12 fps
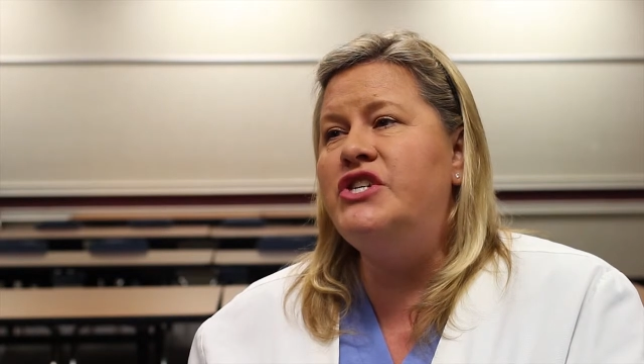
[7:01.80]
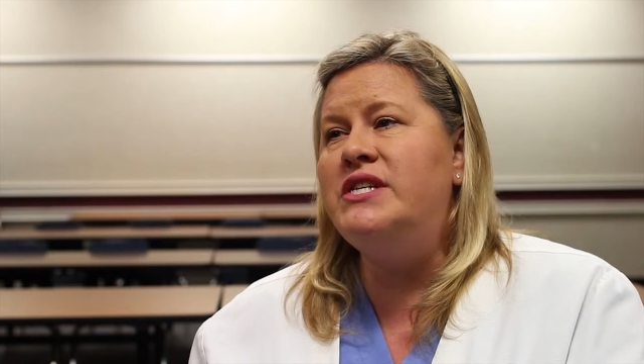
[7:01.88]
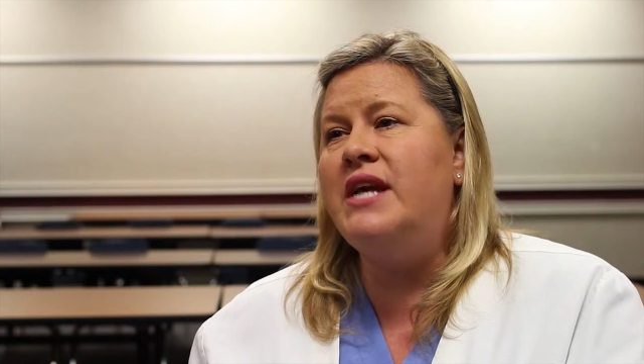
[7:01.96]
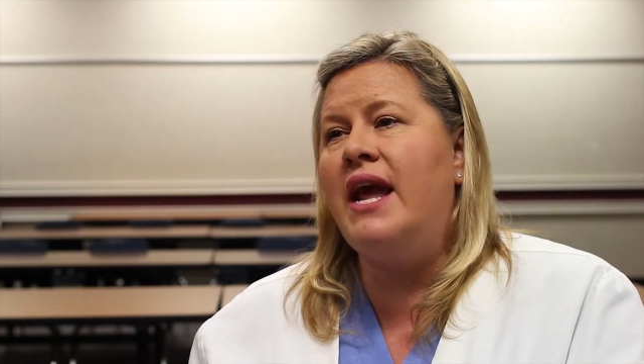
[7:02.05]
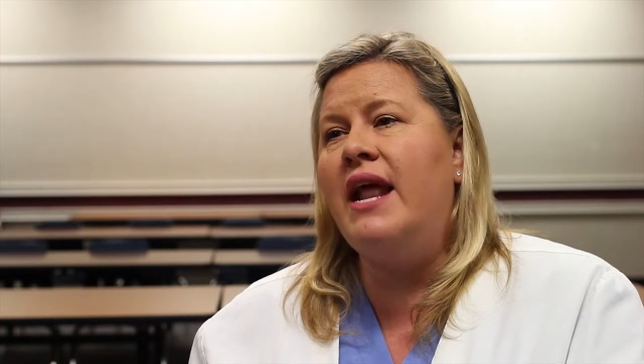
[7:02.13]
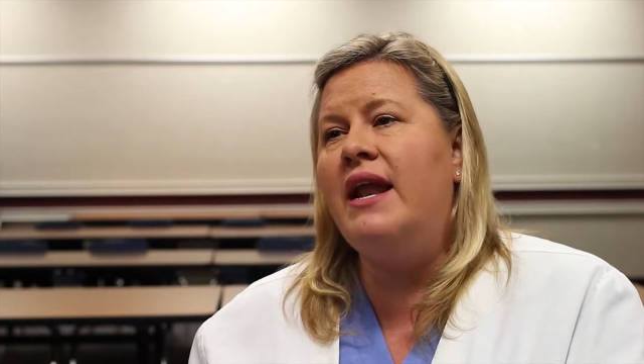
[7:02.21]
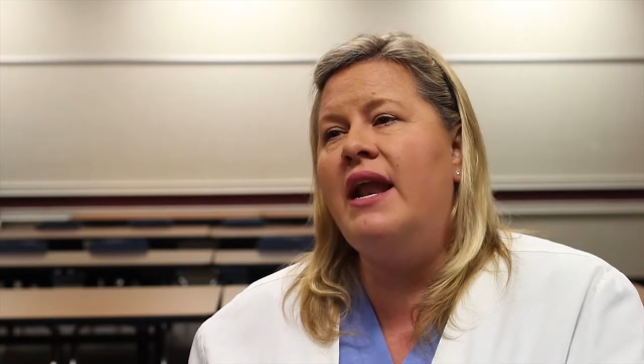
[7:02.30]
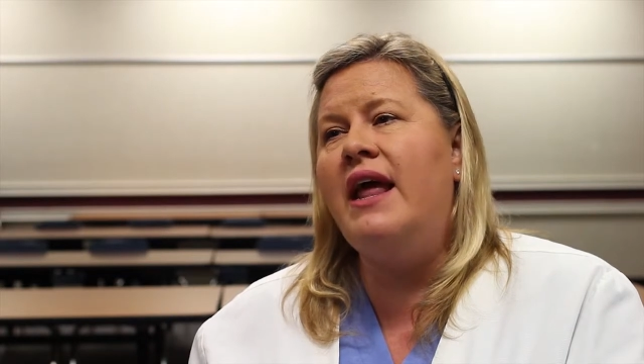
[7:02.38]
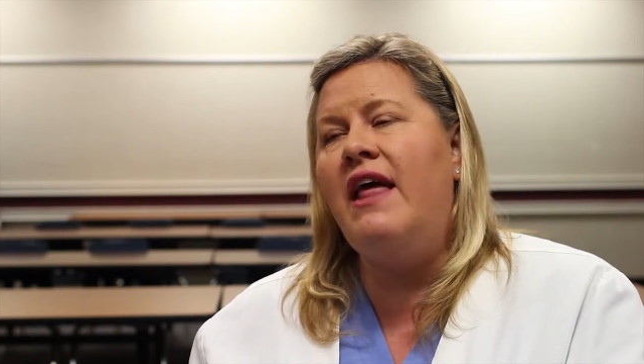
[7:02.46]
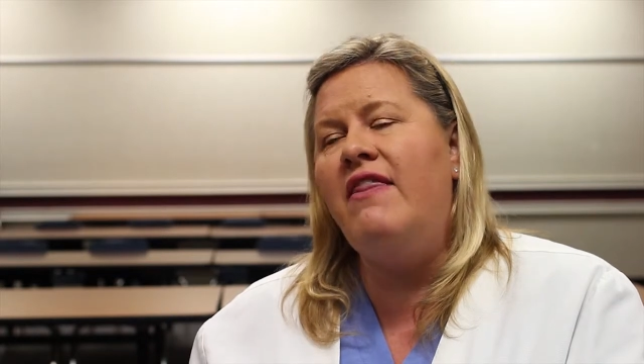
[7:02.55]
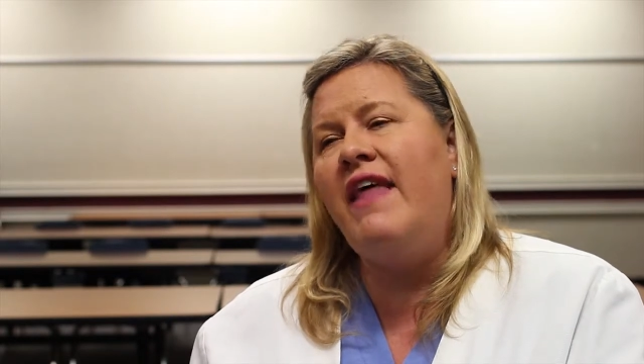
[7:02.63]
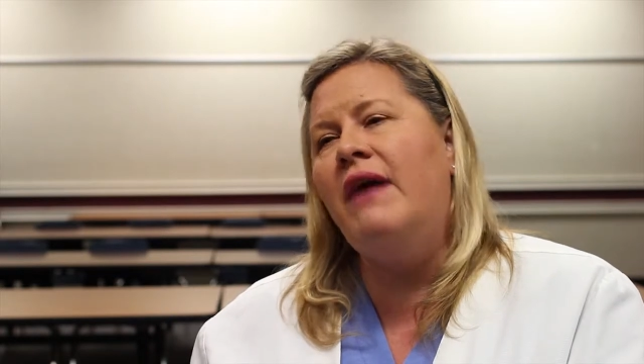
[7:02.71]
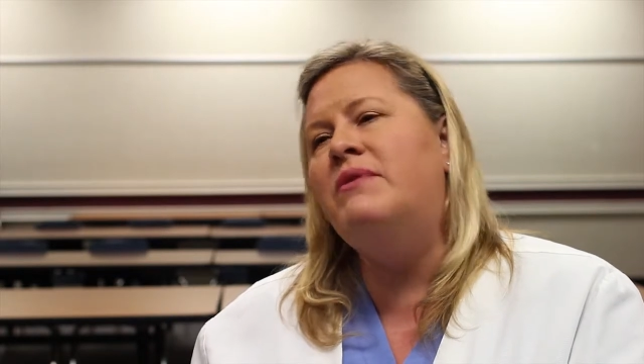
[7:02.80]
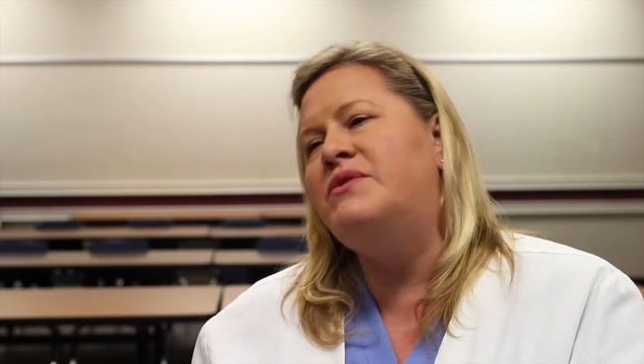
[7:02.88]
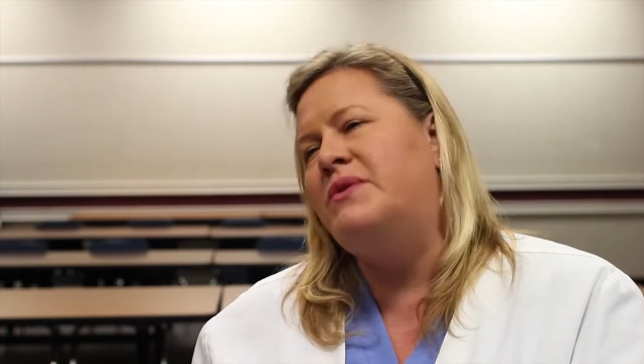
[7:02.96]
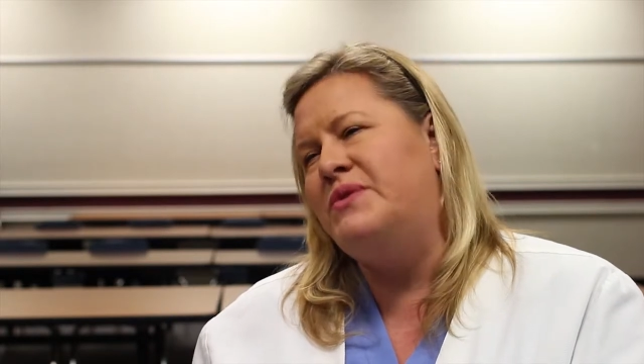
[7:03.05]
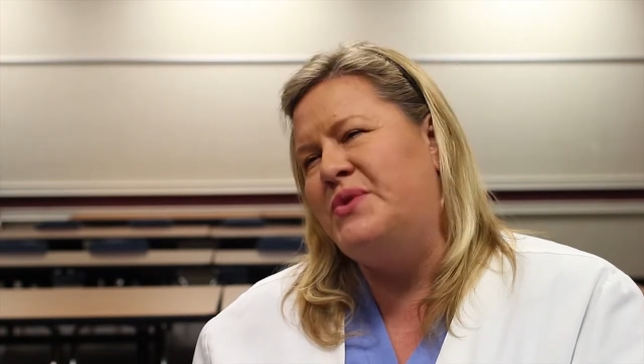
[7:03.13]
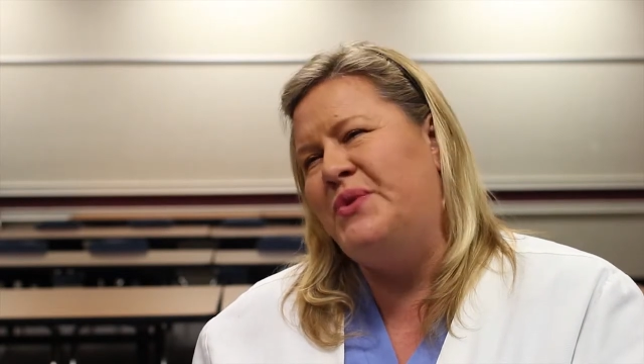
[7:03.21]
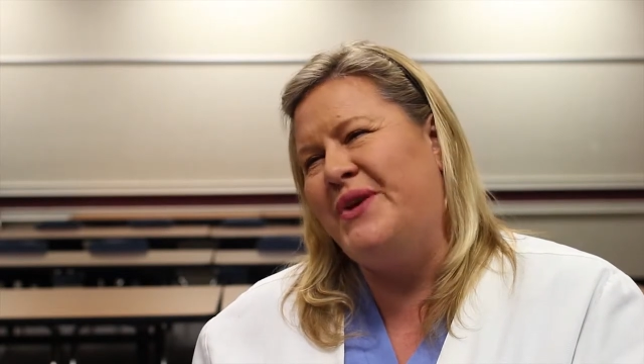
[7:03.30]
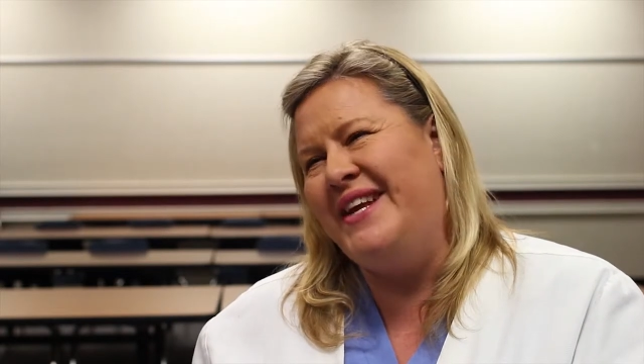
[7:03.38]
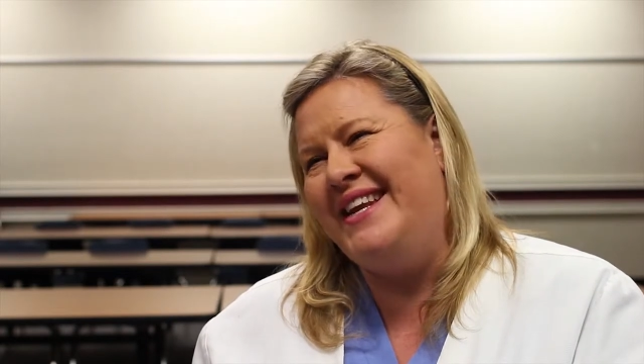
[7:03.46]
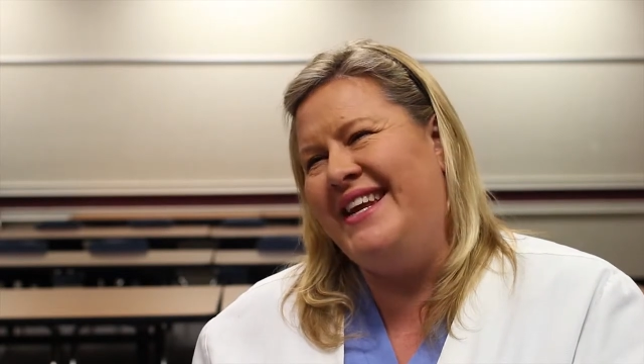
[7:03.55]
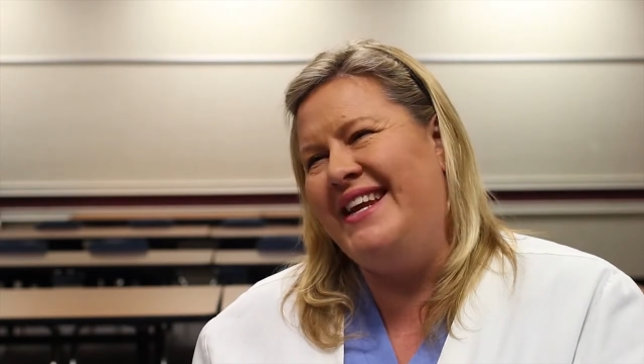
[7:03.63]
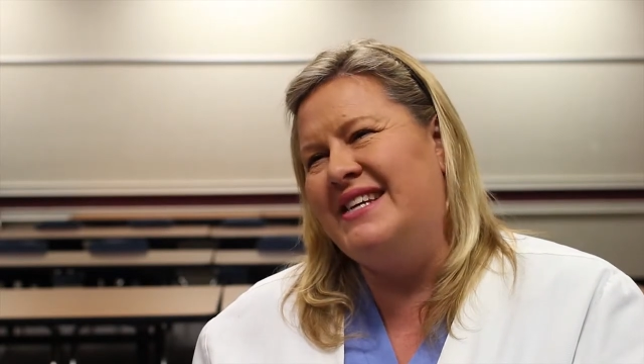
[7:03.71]
she and, and that was what was
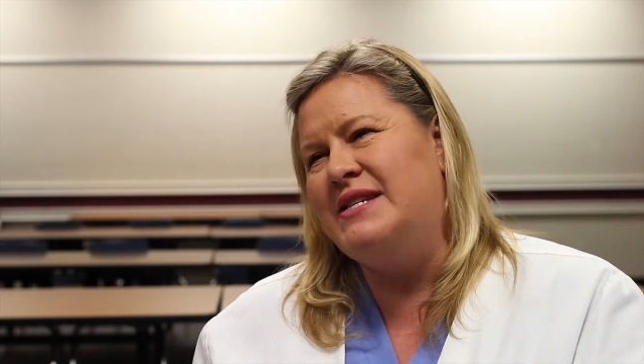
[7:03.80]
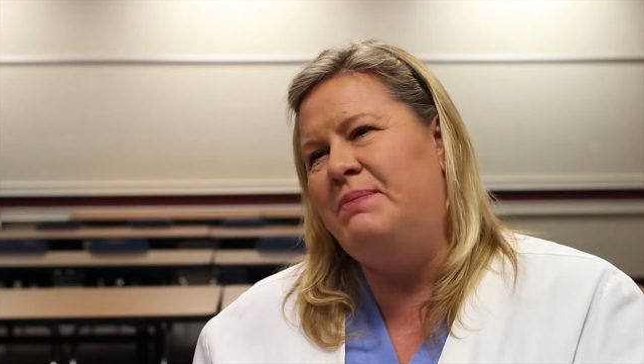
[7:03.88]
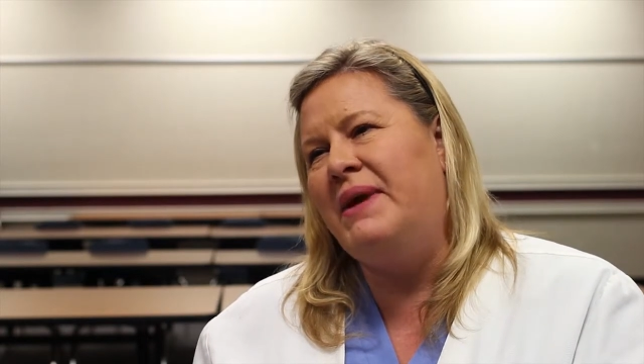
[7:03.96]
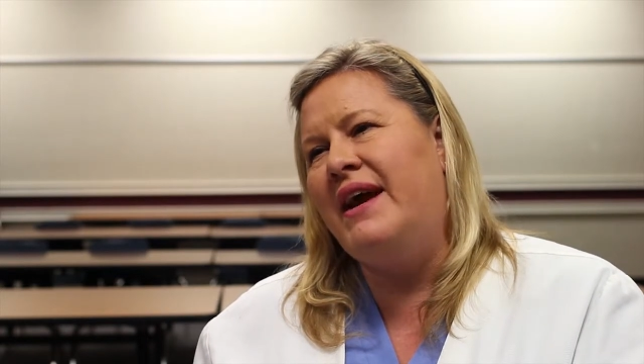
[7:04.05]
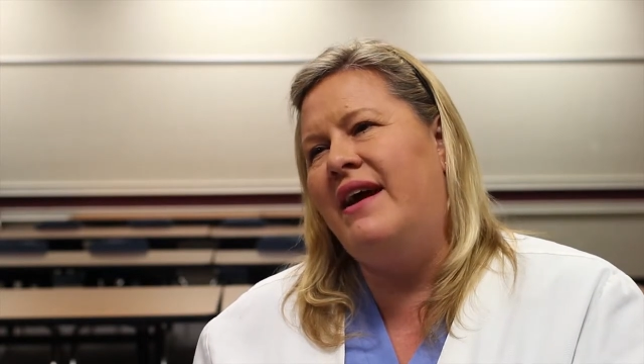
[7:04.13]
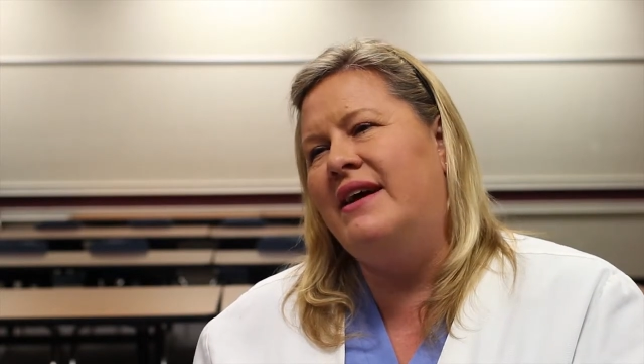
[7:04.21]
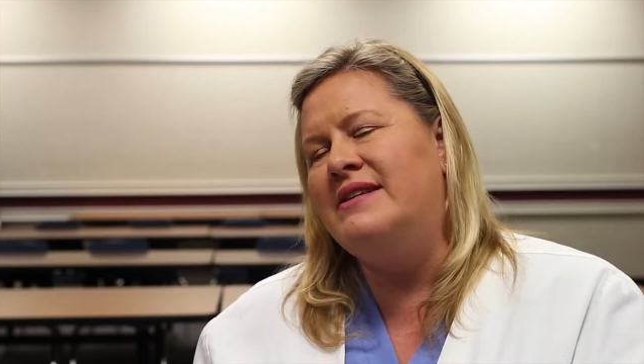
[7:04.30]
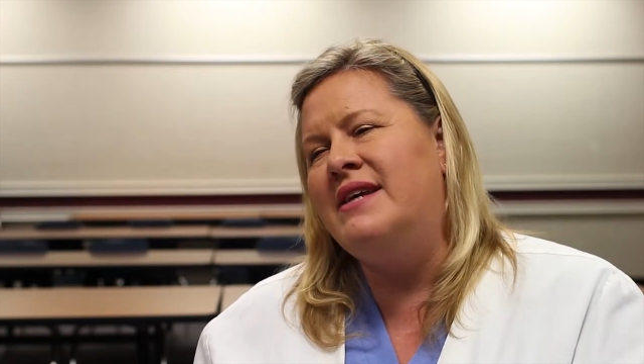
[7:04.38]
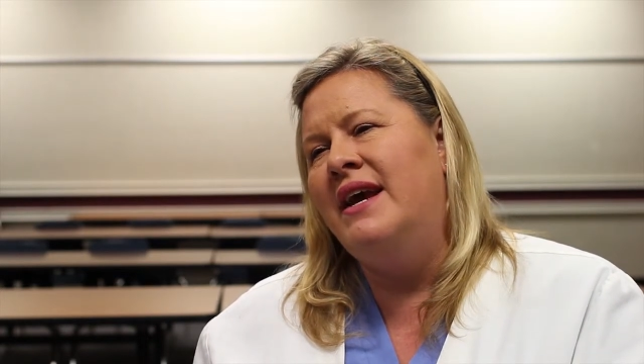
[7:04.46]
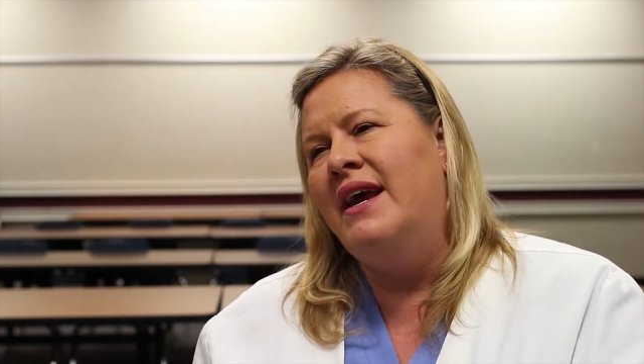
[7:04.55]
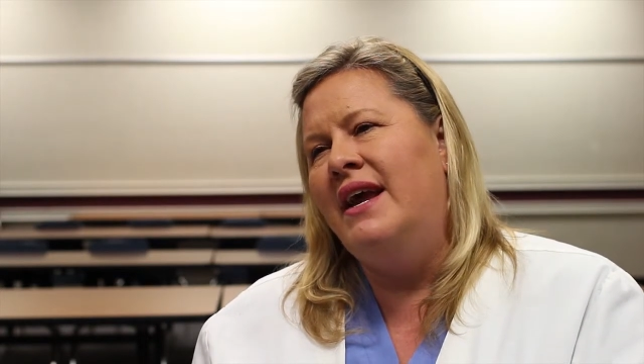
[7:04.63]
really neat is because